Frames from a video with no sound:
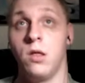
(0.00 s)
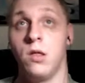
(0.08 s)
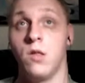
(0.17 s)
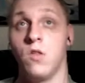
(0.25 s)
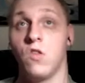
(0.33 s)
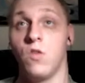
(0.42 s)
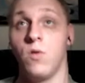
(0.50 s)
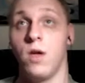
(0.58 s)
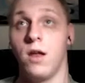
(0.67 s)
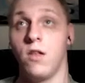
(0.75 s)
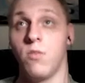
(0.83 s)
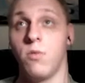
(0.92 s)
So yeah,
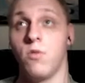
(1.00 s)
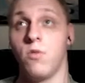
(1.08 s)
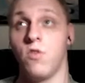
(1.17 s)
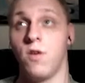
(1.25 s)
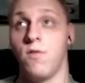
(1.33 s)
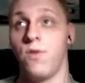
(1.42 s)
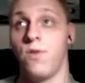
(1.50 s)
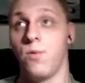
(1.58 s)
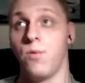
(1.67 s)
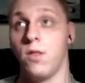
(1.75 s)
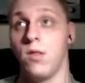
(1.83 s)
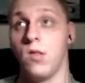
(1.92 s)
that's pretty much everything I
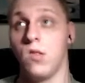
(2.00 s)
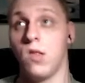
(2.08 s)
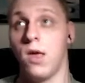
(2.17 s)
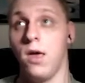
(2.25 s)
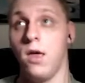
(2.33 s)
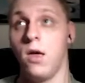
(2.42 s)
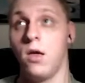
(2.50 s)
wanted to say.